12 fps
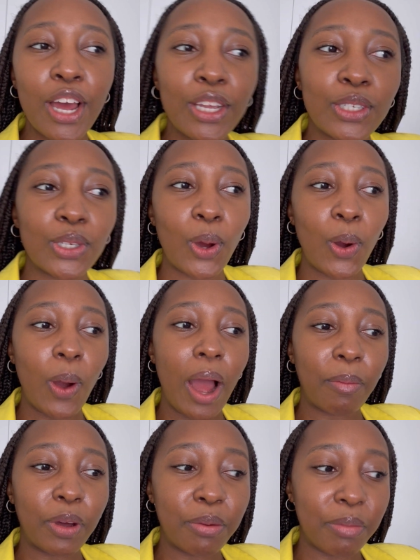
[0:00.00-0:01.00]
So
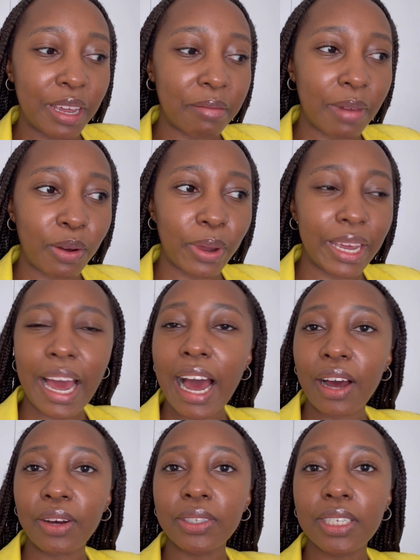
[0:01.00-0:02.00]
I'm going to make my way
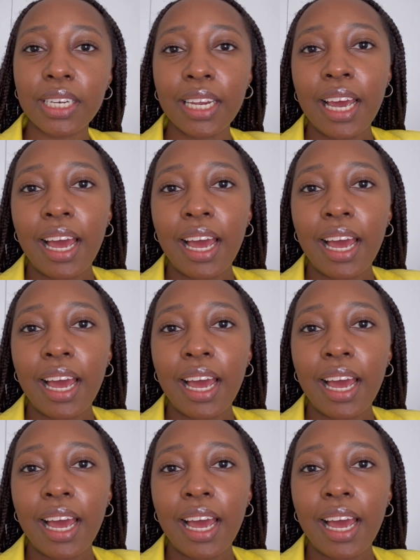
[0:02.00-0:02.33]
out